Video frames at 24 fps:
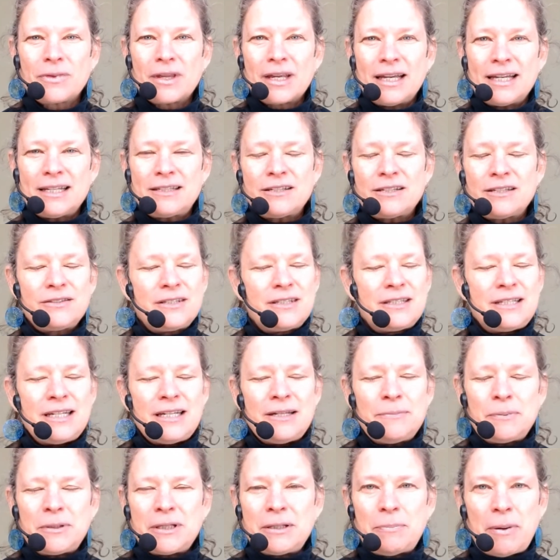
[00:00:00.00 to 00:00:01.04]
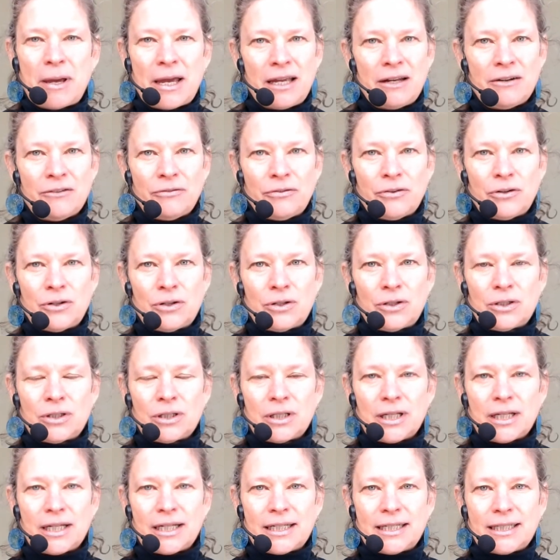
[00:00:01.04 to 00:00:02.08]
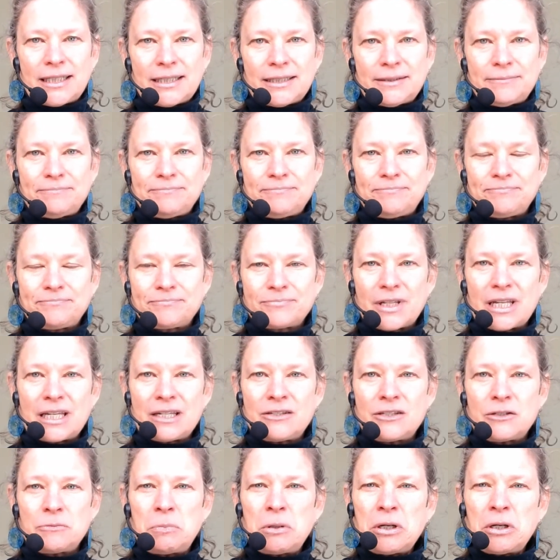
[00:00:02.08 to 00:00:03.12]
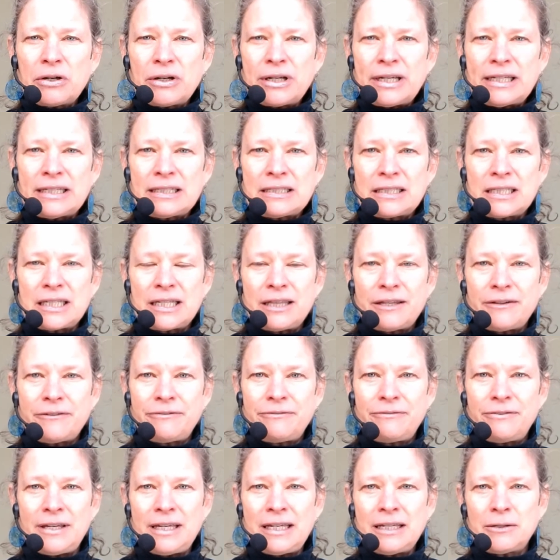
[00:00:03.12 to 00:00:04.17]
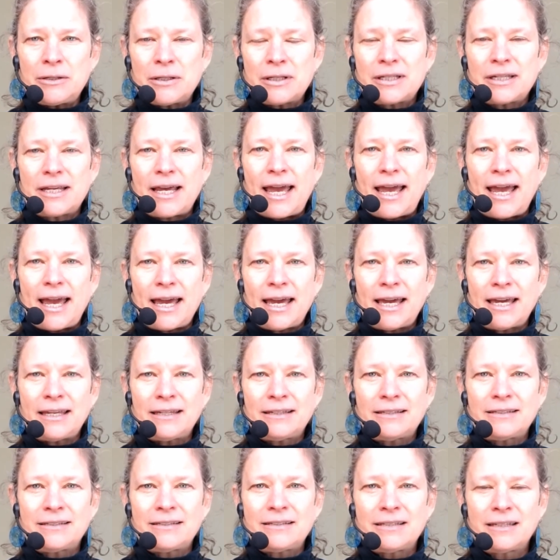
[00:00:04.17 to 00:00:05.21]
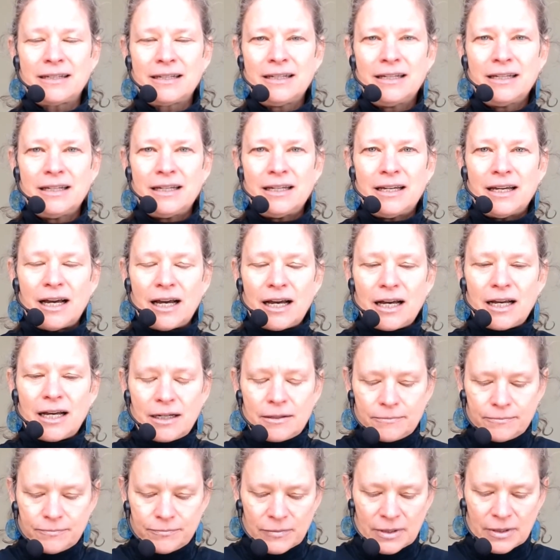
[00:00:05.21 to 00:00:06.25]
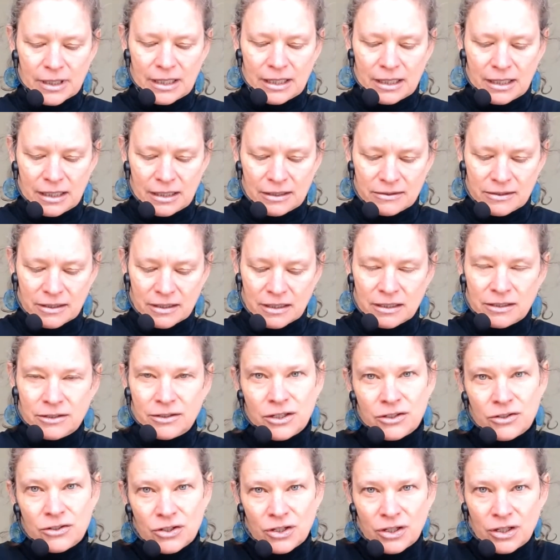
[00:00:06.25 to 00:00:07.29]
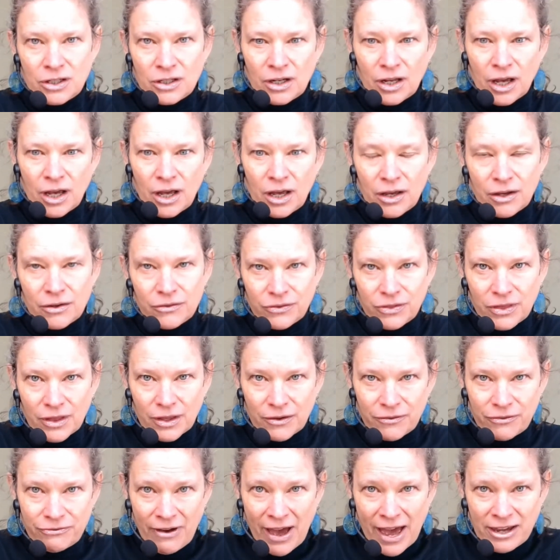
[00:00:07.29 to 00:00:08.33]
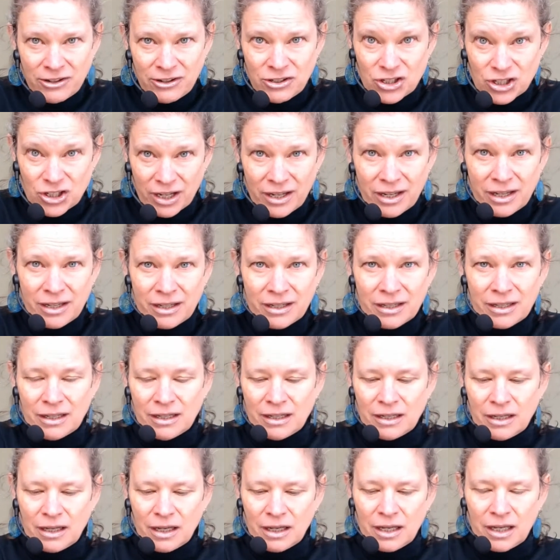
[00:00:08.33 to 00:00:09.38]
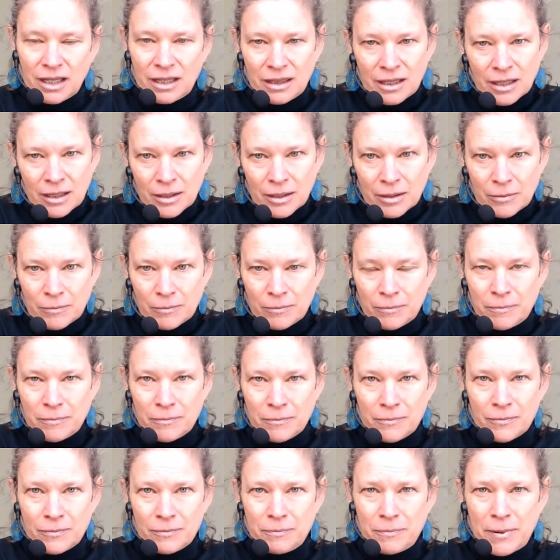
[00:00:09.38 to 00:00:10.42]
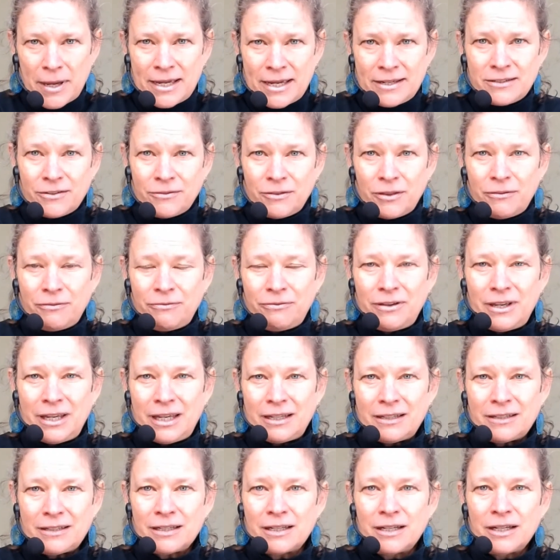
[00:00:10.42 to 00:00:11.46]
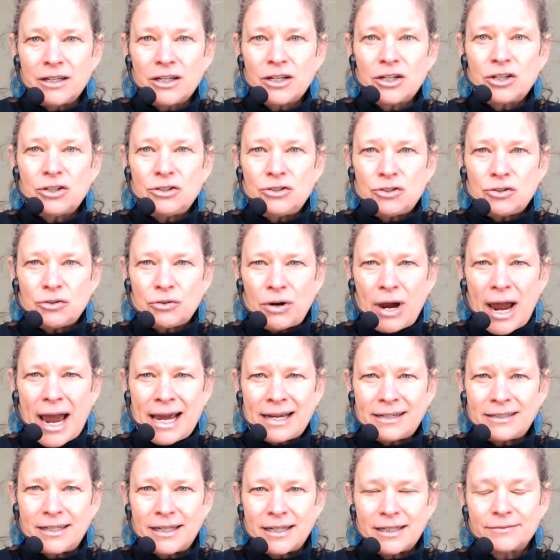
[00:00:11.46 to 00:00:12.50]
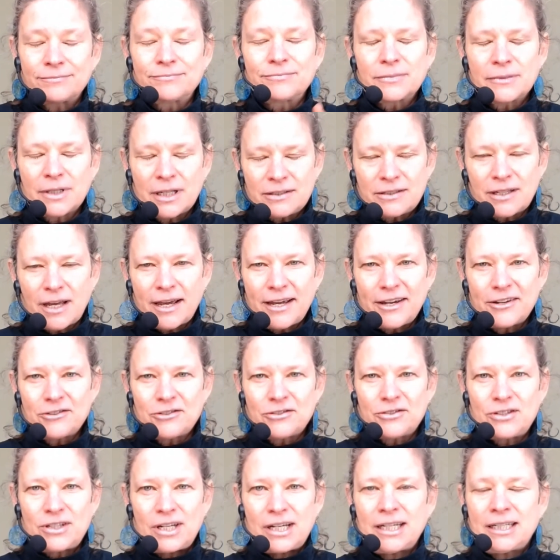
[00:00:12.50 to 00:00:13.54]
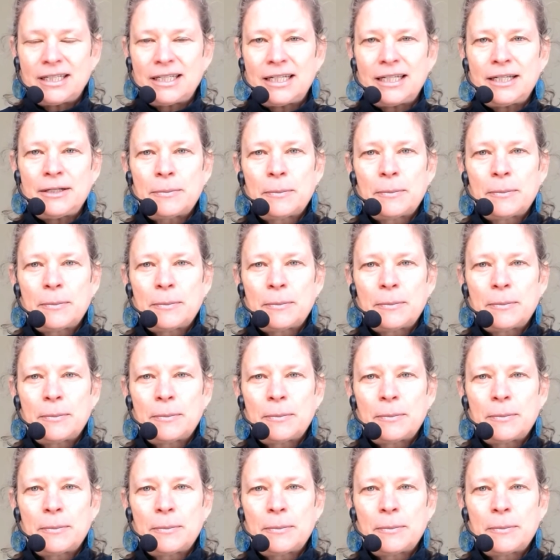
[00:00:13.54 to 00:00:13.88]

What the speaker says: It's a deeply painful experience in the feet, and it is a condition of the fascia in the base of the feet contracting, as I understand it,